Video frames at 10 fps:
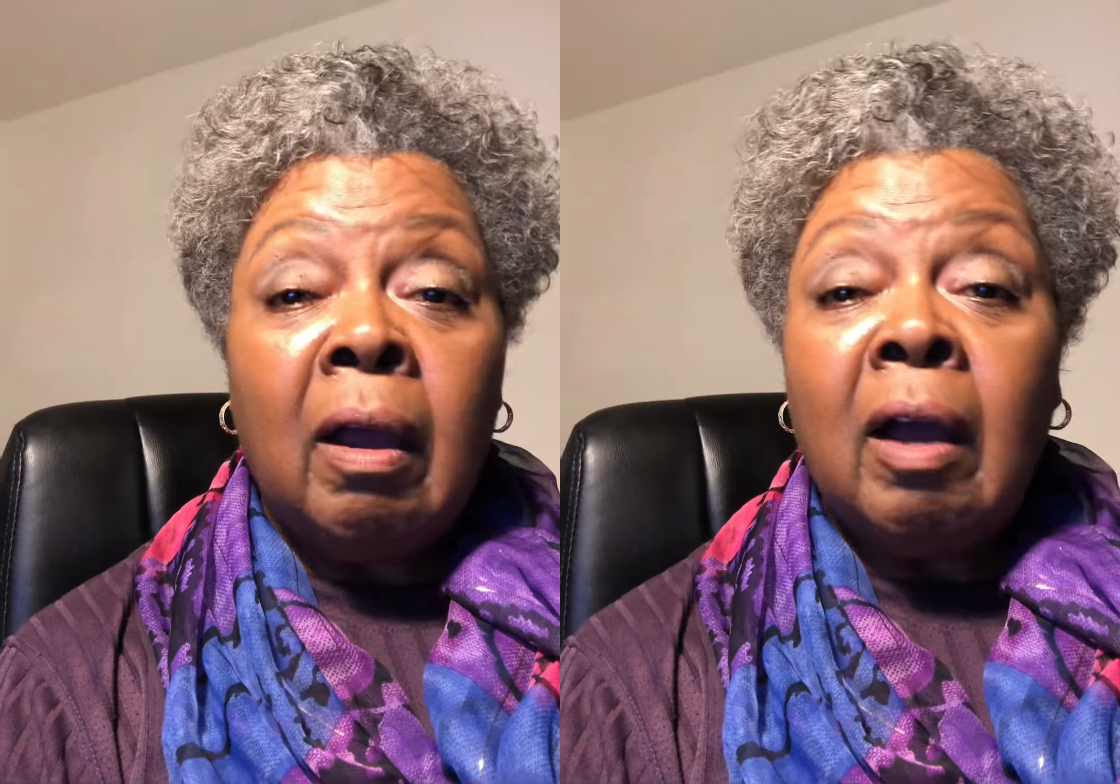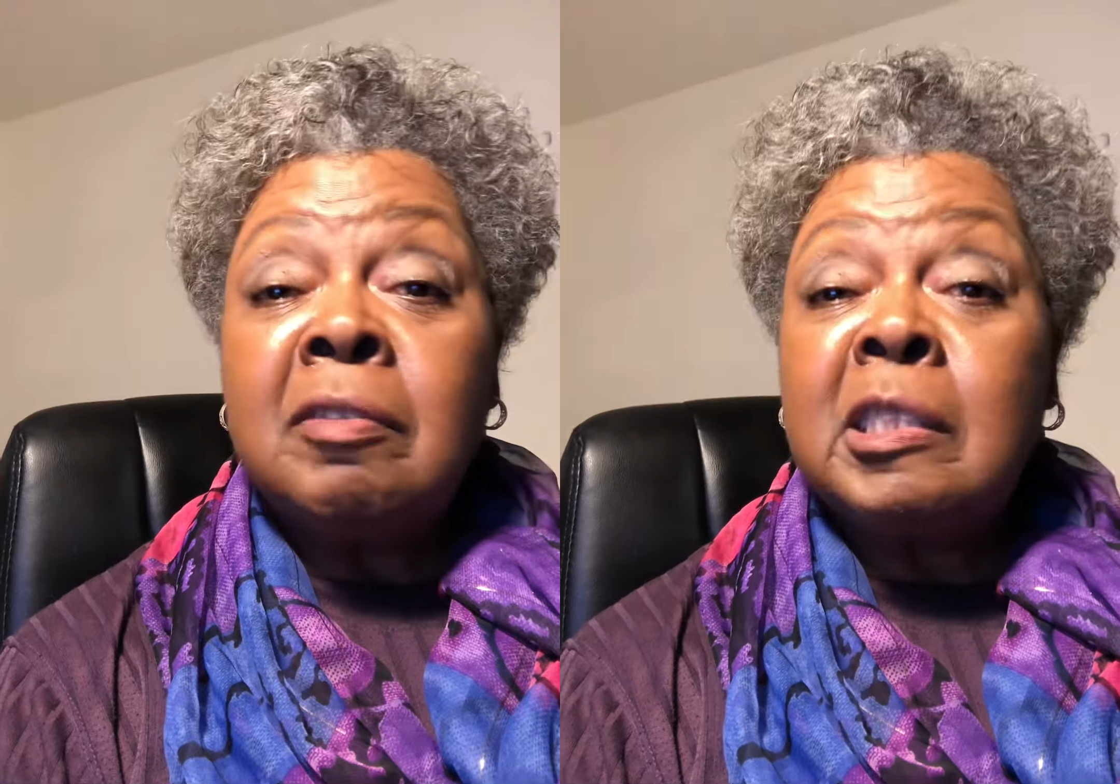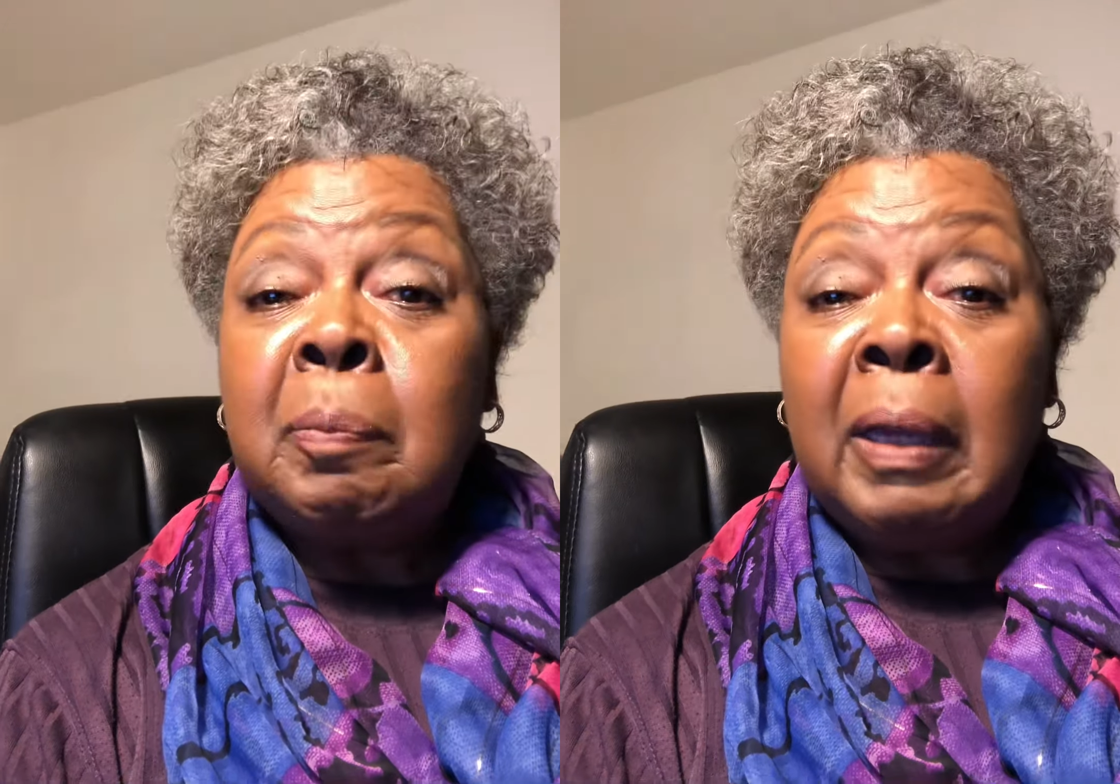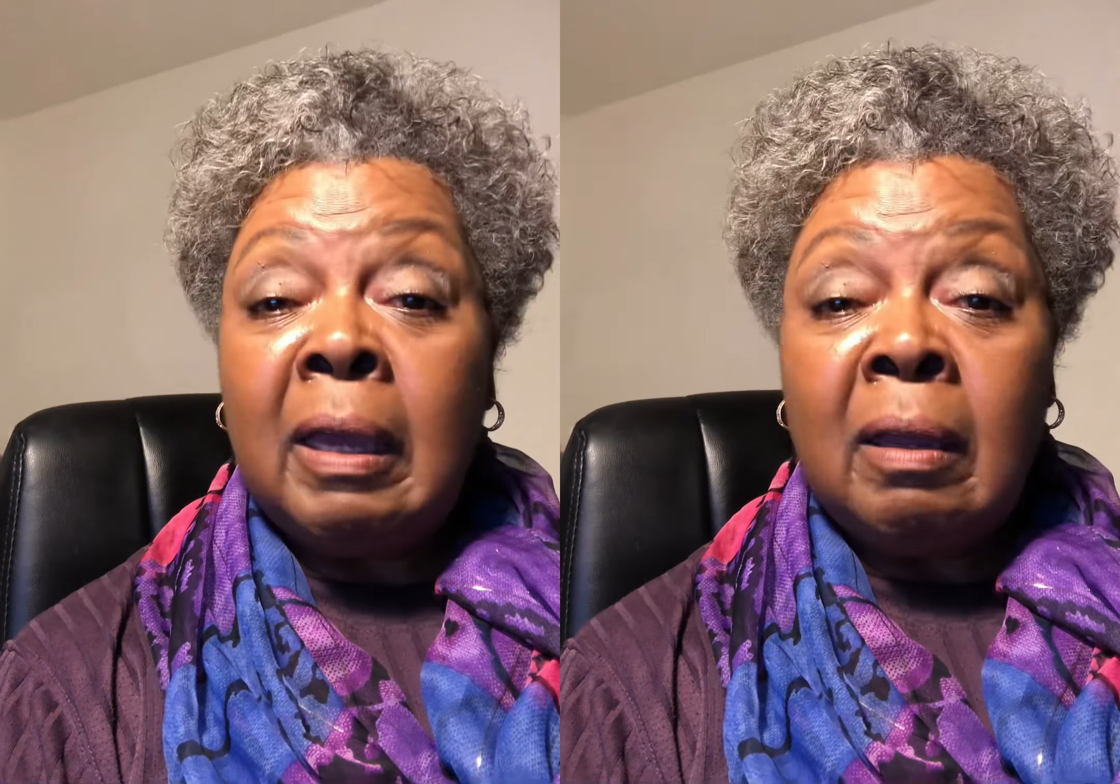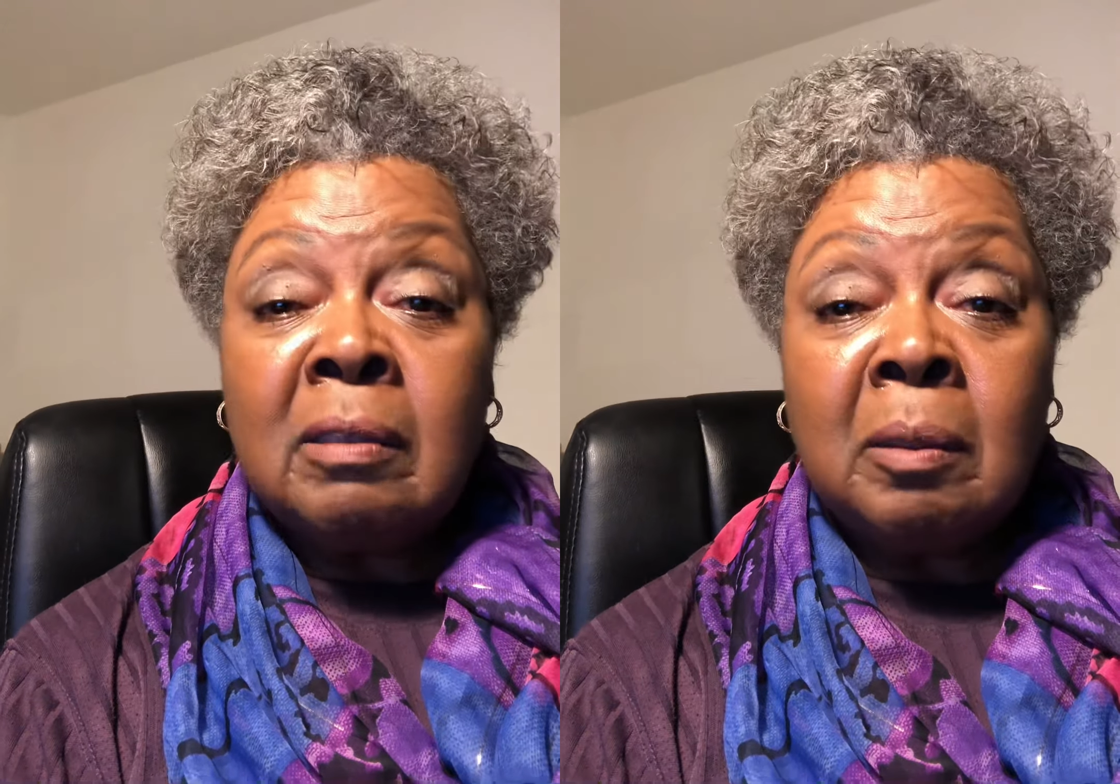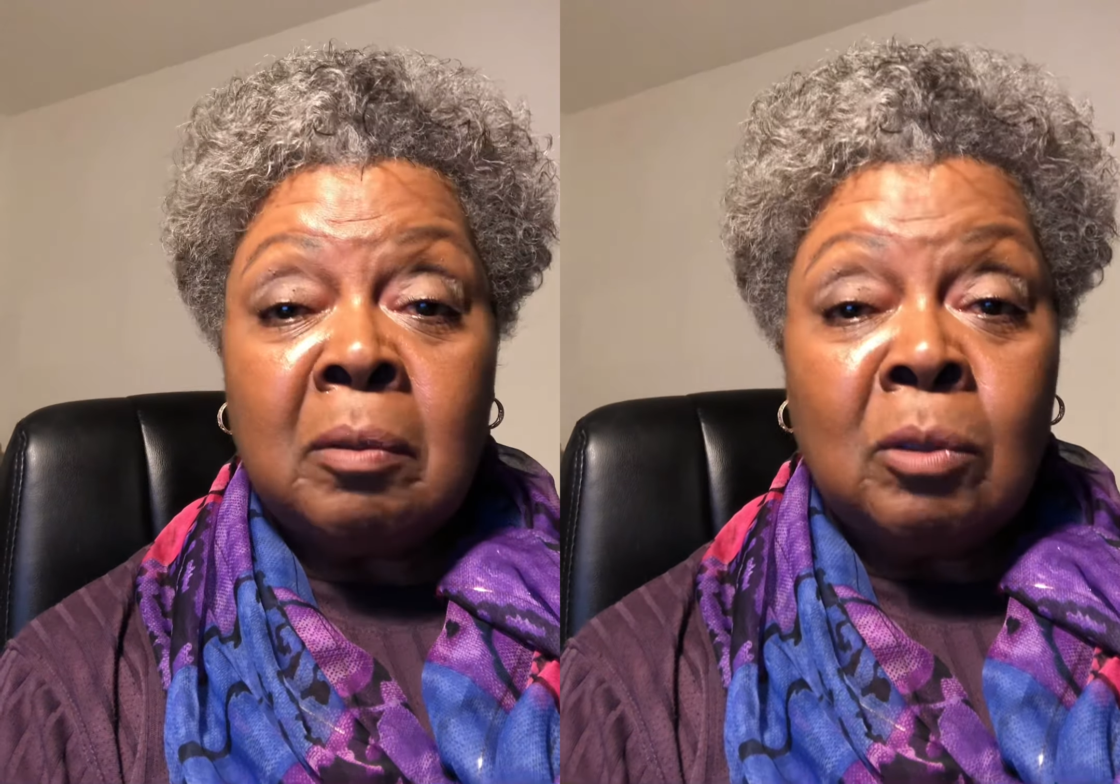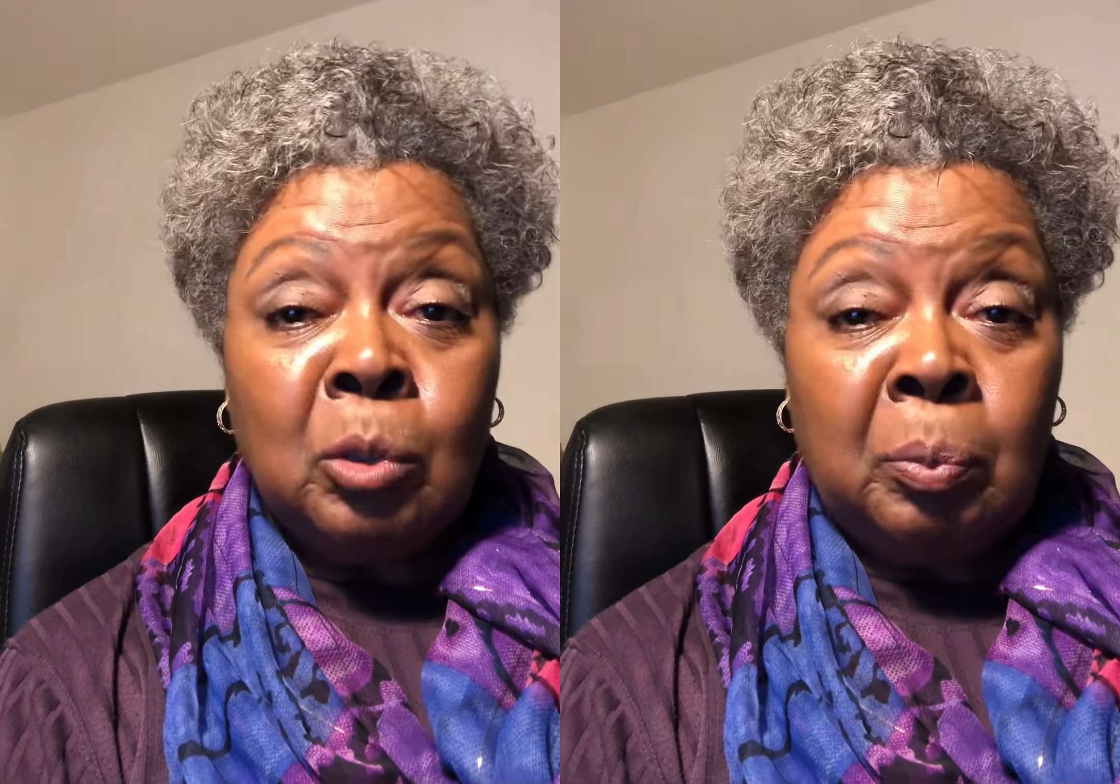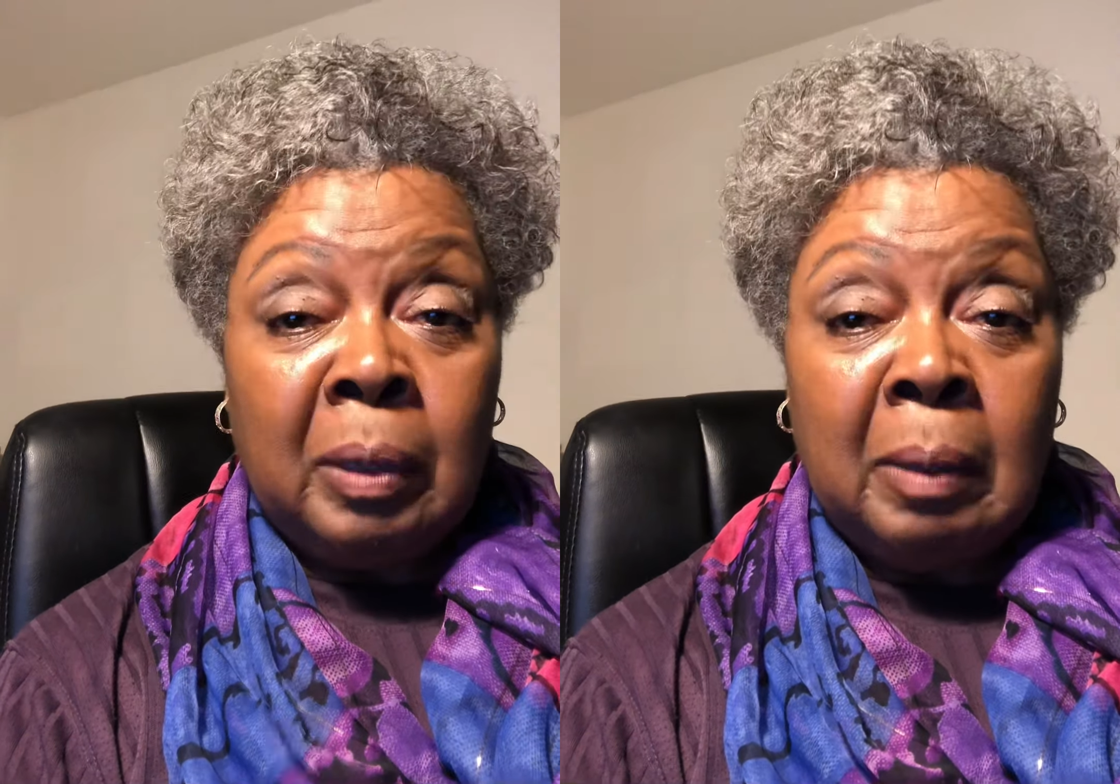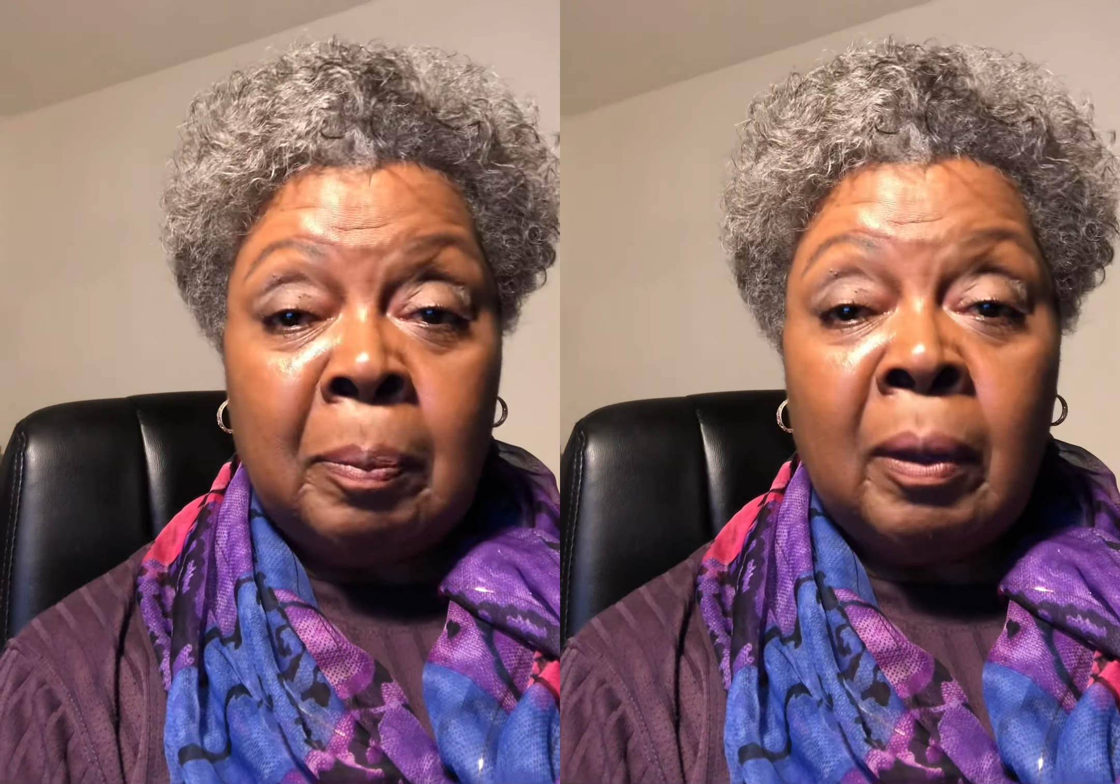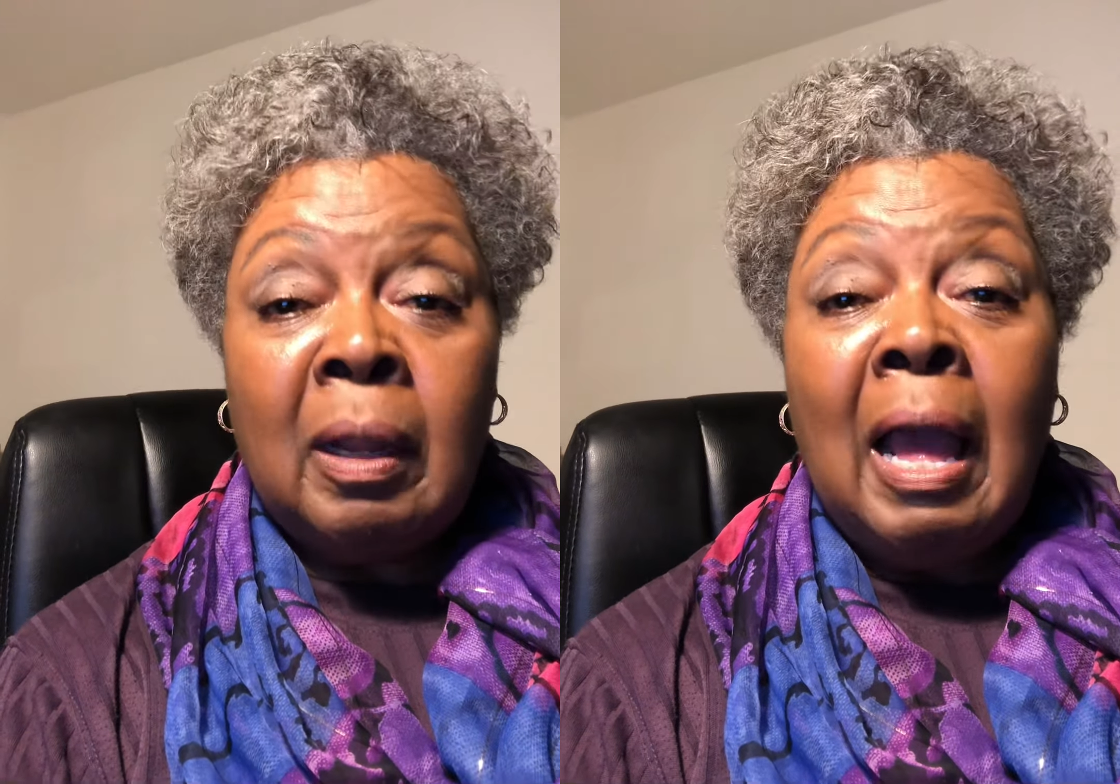of speaking to new
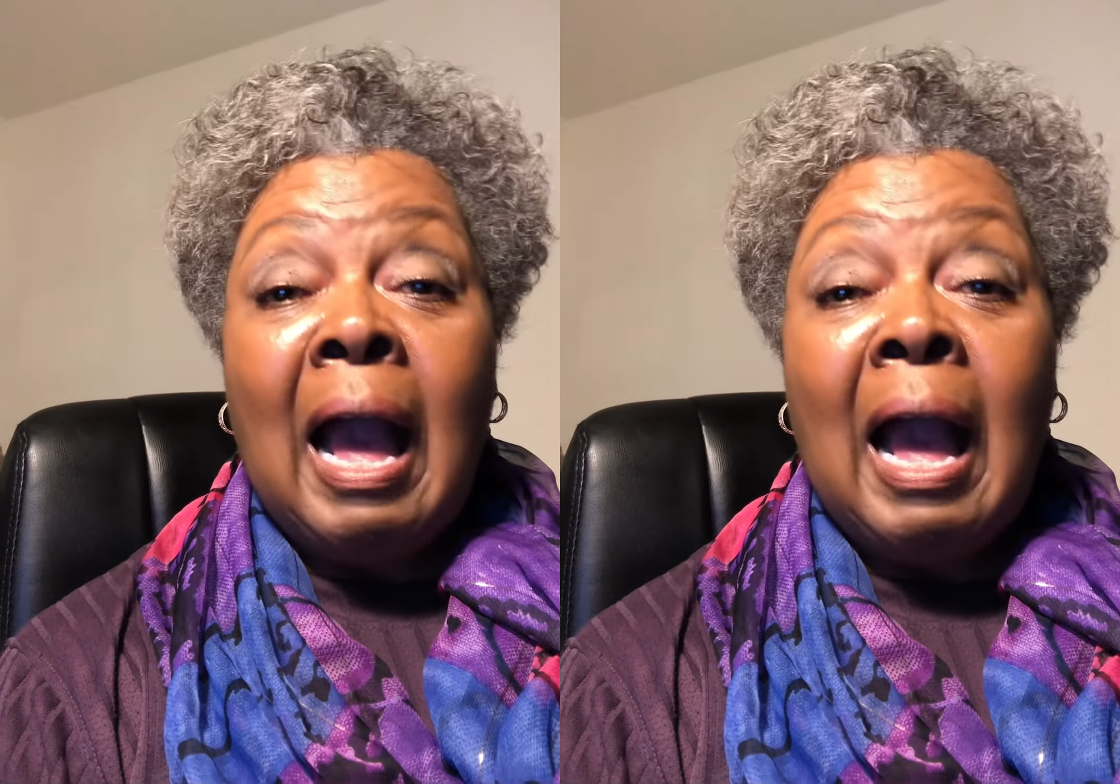people.